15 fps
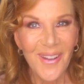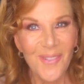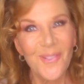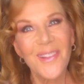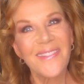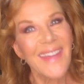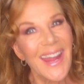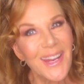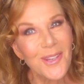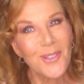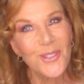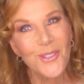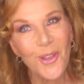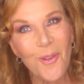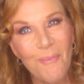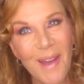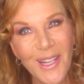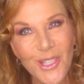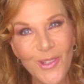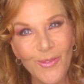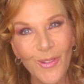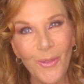Well, thank you so
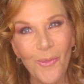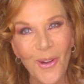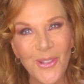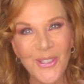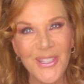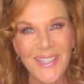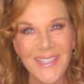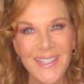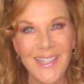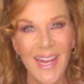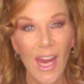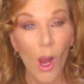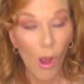much for watching today.